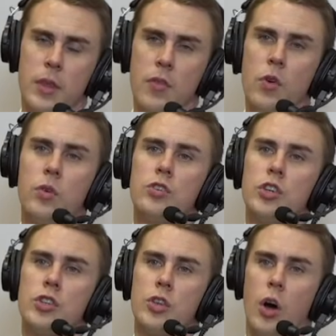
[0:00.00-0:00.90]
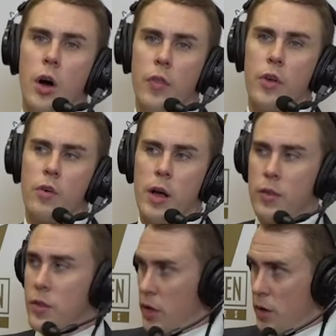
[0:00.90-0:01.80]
th those are just the on the ground in the